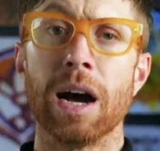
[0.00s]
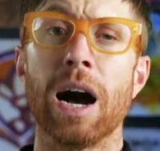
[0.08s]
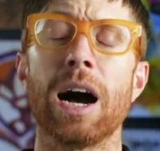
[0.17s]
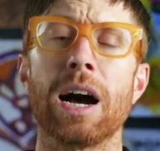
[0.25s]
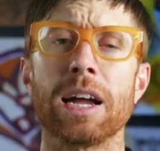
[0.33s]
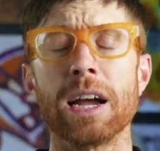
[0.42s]

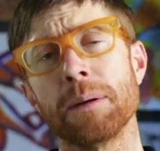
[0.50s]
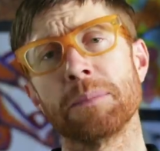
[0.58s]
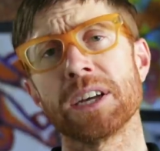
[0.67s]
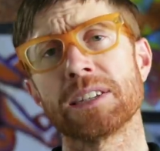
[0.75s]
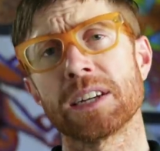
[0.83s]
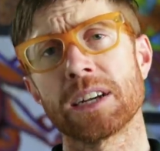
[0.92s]
Hi, I'm
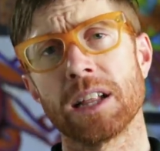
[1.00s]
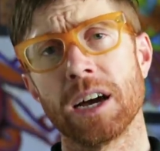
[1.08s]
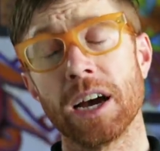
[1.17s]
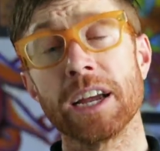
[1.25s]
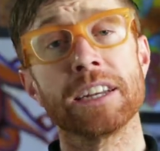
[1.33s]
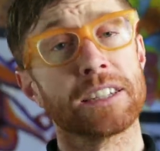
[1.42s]
Dustin
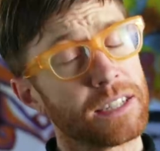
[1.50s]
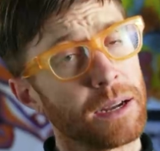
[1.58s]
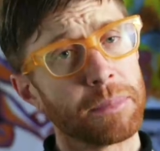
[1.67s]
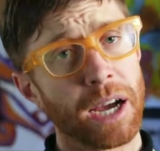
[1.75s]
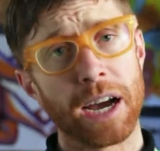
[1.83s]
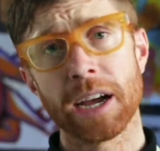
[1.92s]
Klein, some
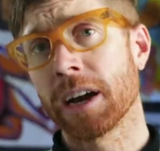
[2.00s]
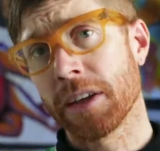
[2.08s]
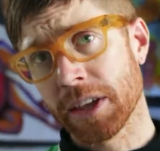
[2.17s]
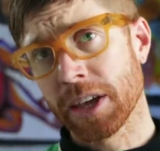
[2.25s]
guy on the